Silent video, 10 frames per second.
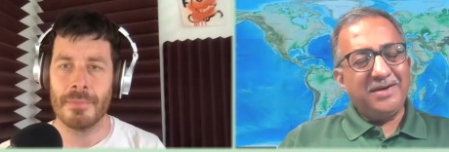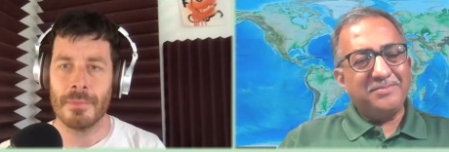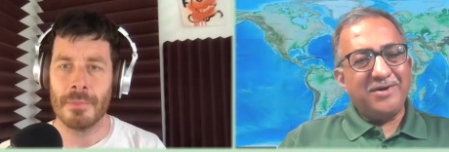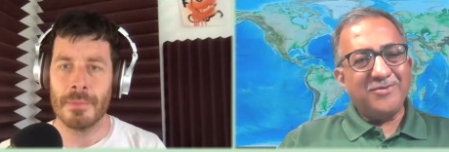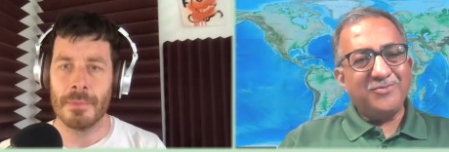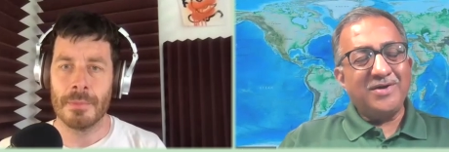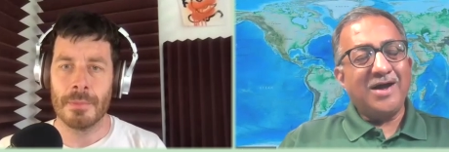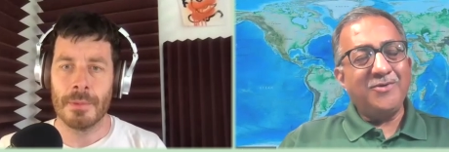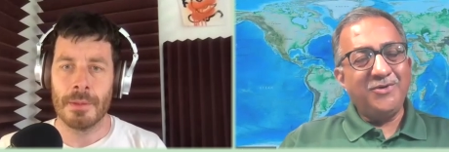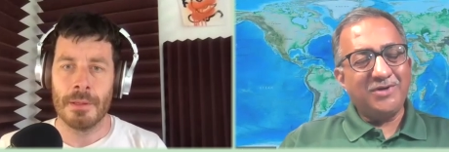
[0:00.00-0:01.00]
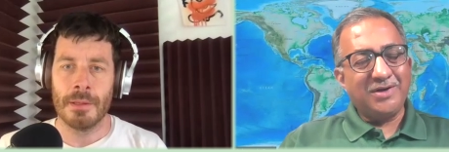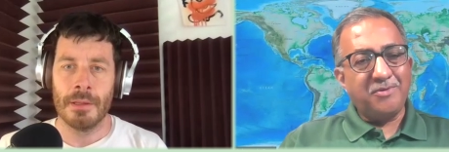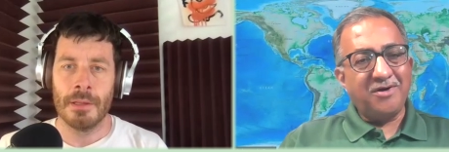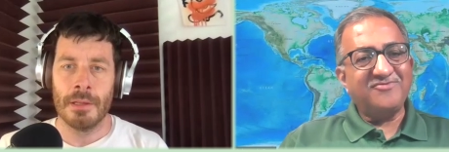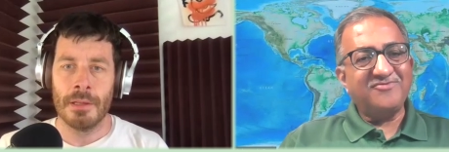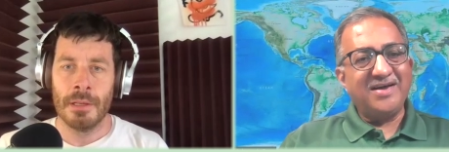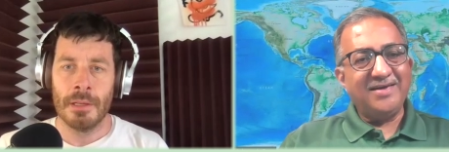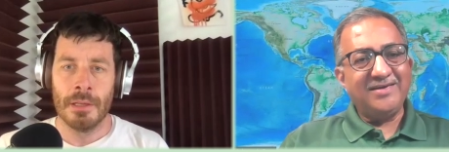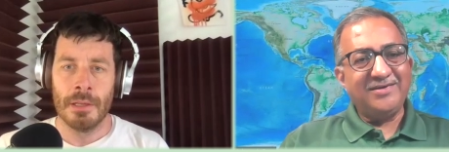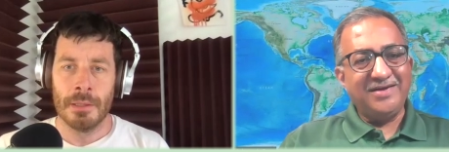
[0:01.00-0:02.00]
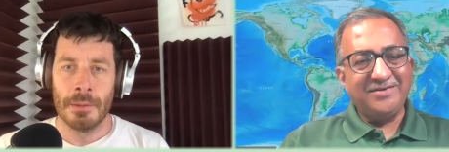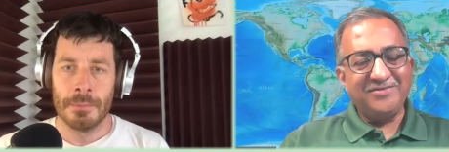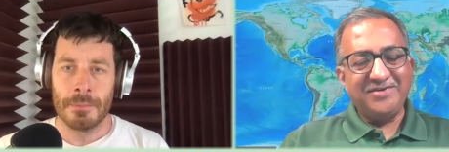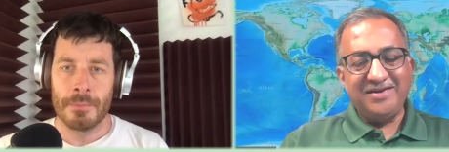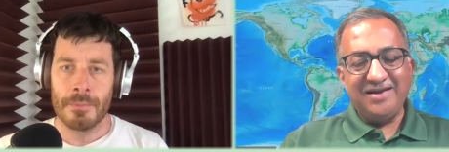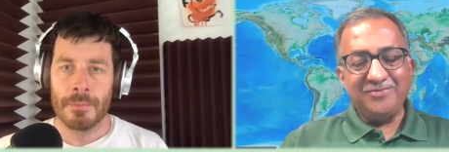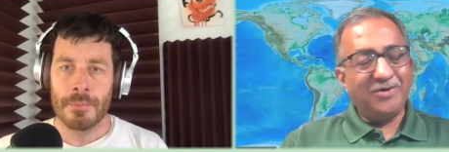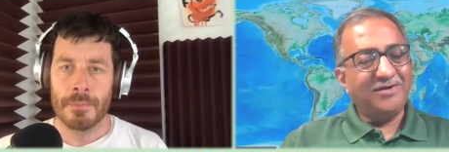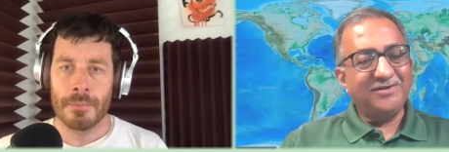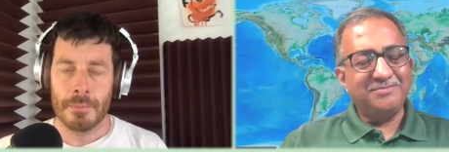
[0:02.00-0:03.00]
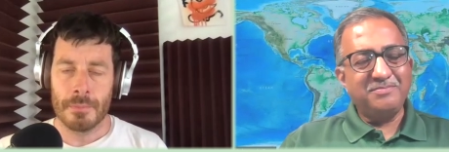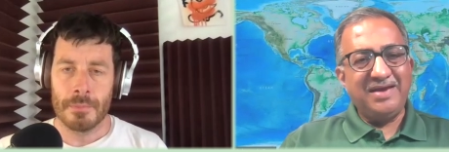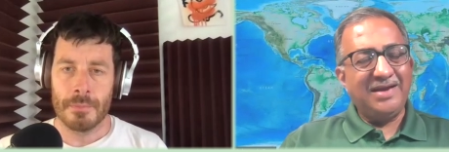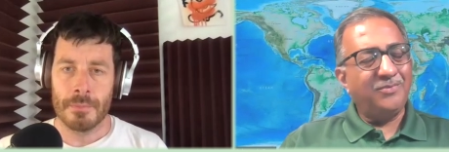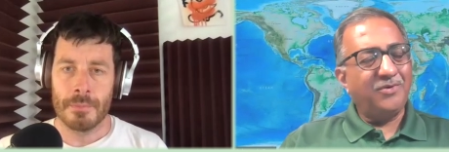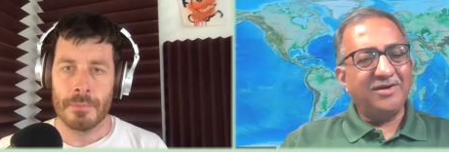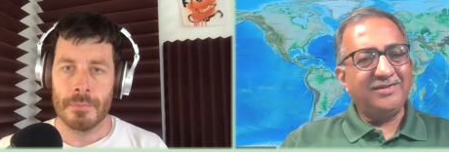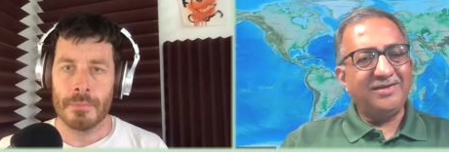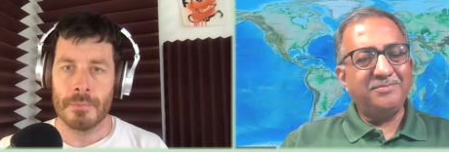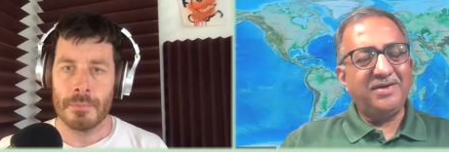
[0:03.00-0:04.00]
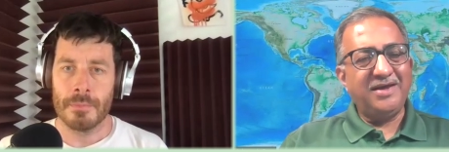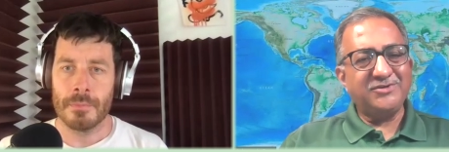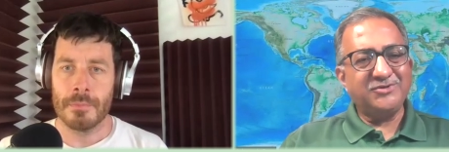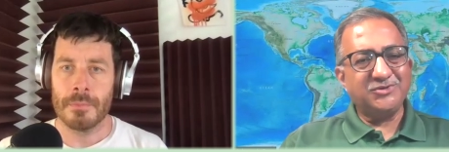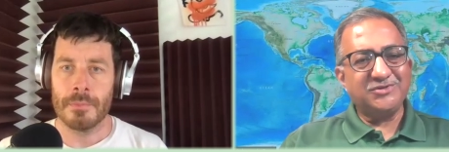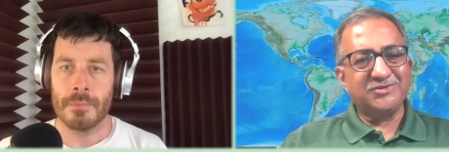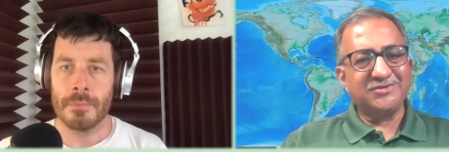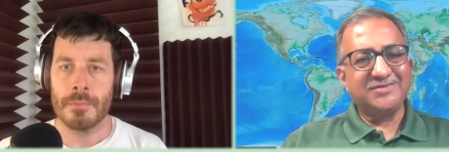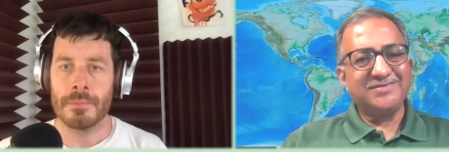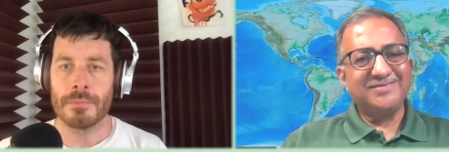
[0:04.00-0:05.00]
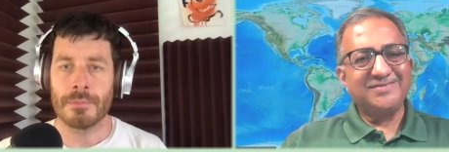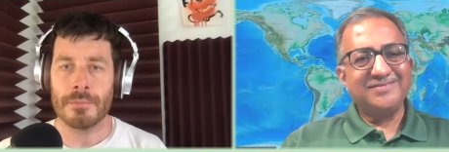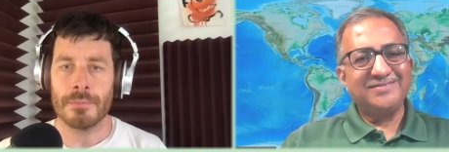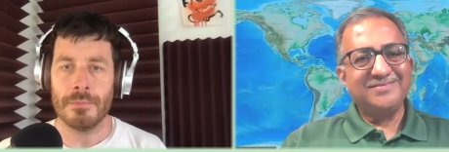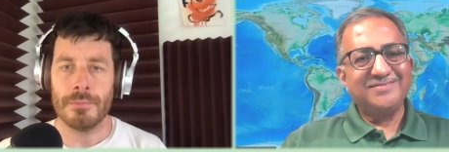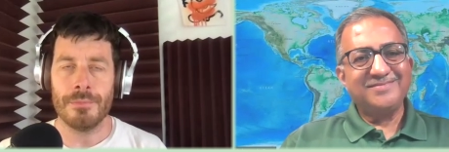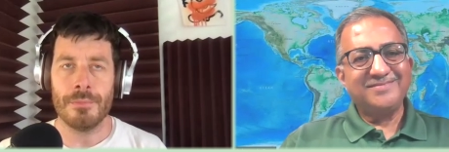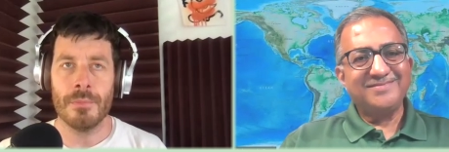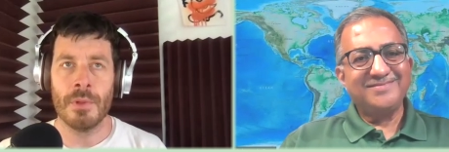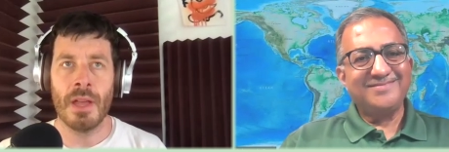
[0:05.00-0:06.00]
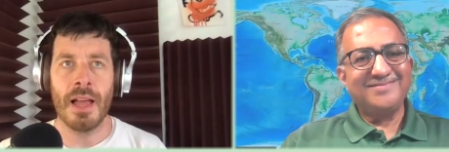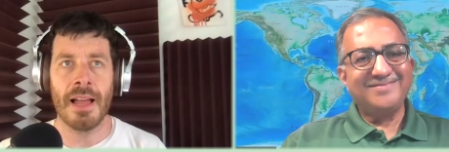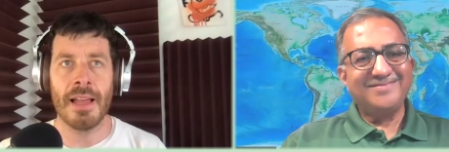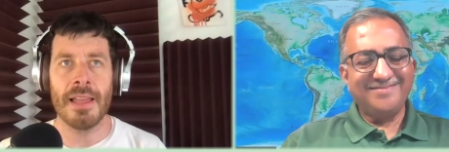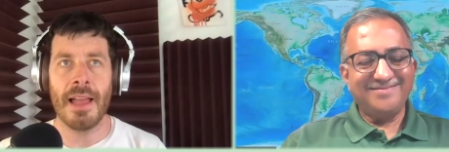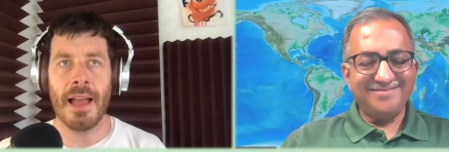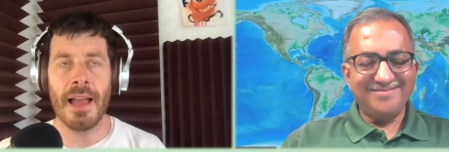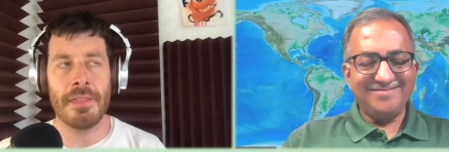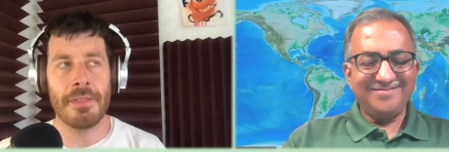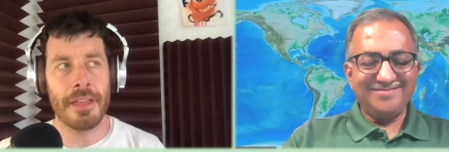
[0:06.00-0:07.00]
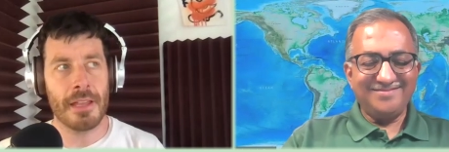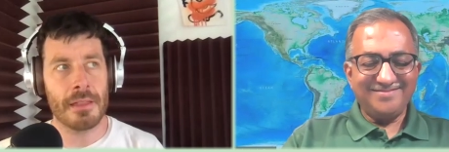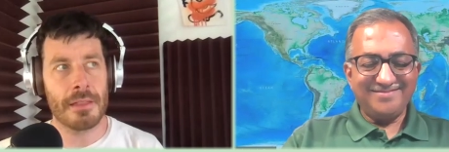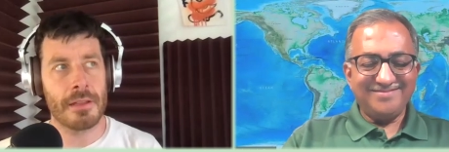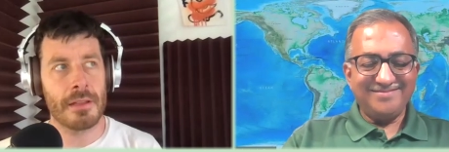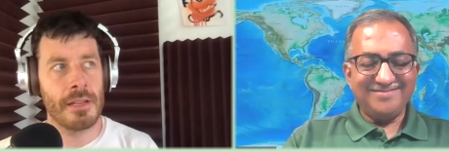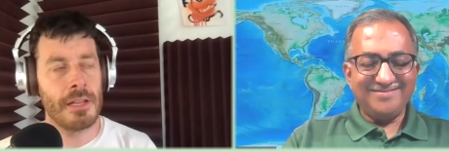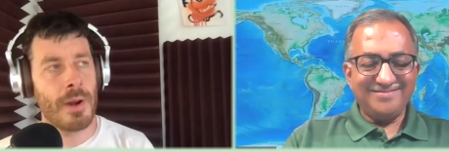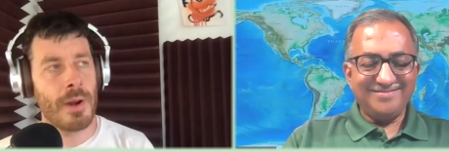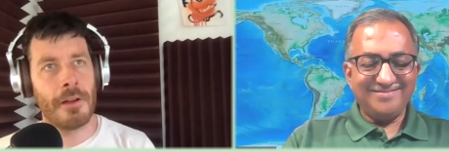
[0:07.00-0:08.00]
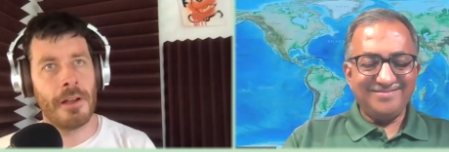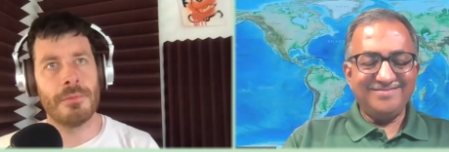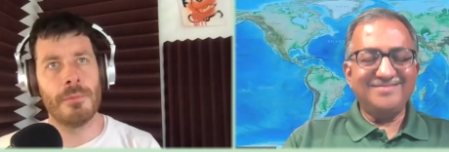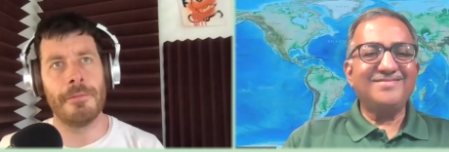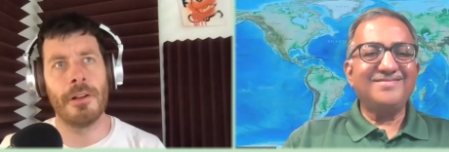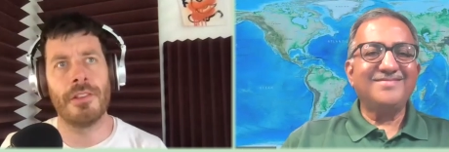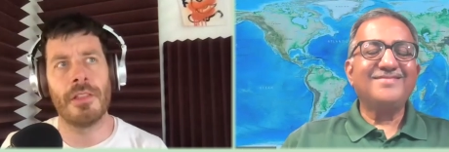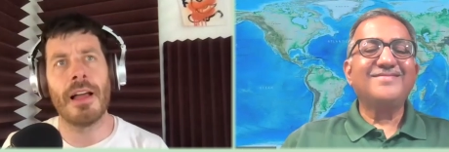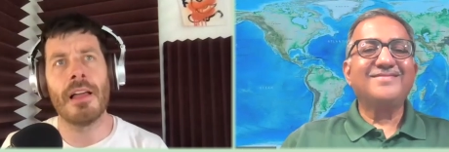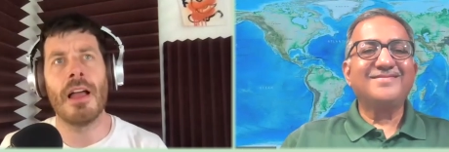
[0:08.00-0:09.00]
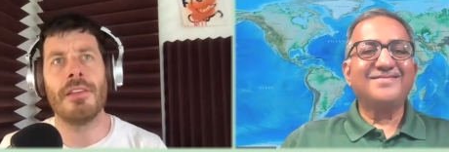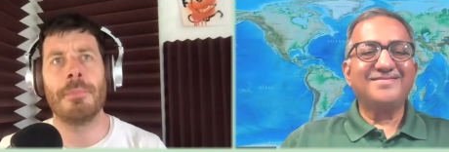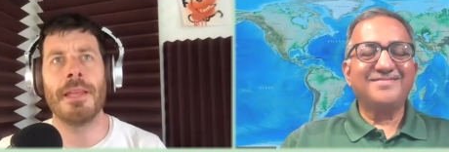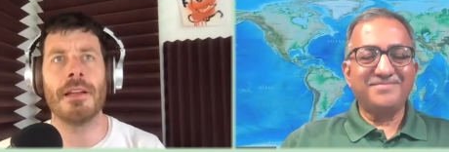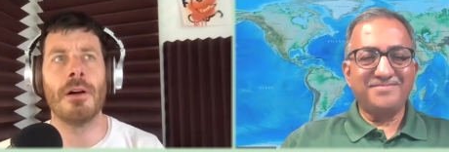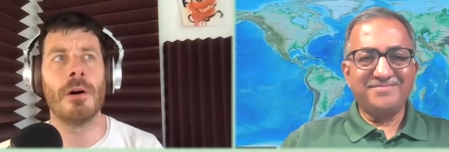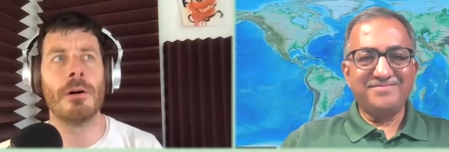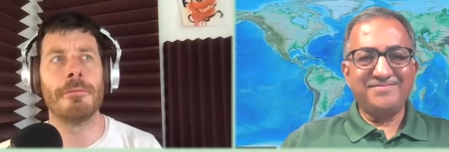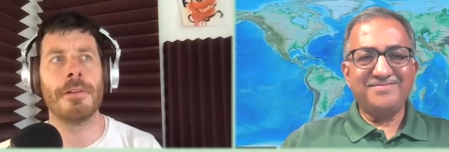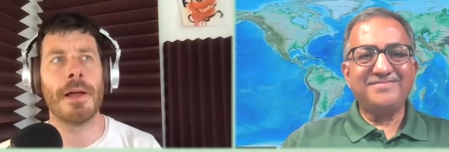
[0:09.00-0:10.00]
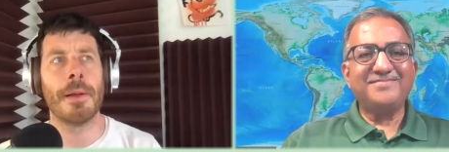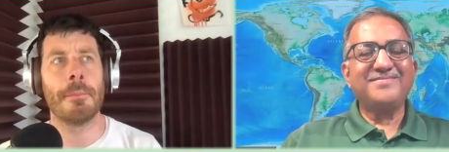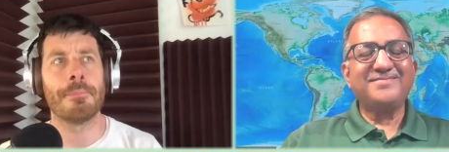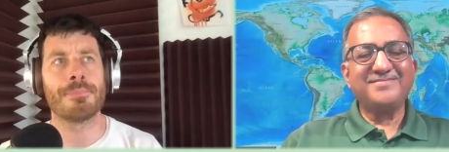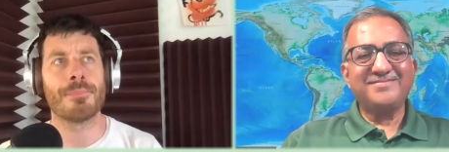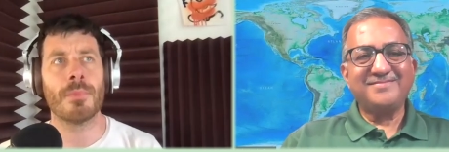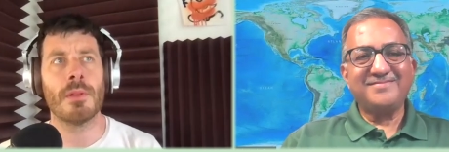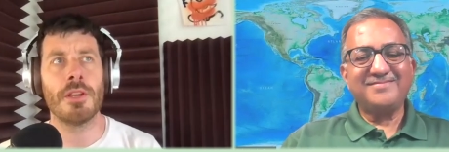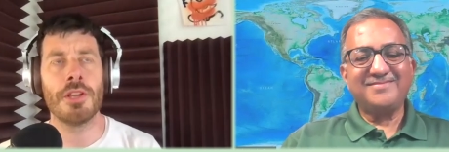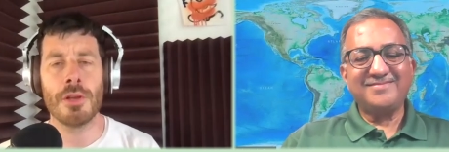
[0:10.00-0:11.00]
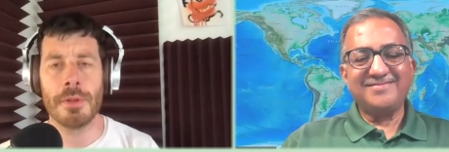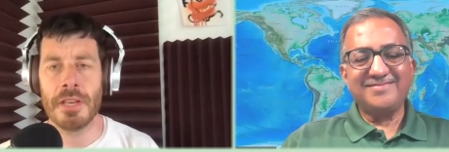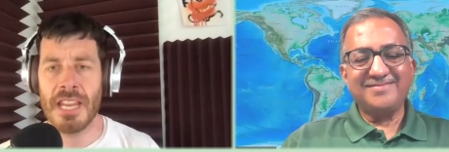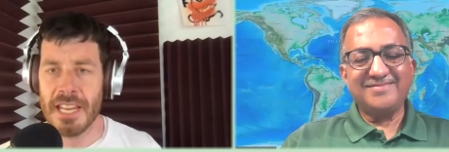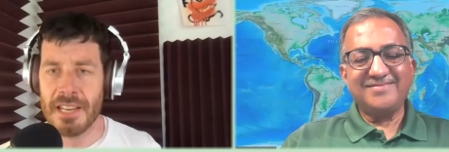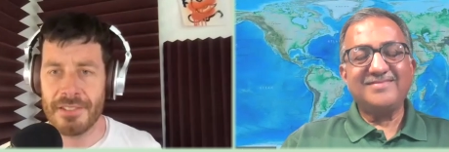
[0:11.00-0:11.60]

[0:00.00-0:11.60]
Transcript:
Speaker 1: bit about how do you commodify creativity and what does it mean and what are the implications?
Speaker 2: I think, you know, when I first refer to that, I speak of the human need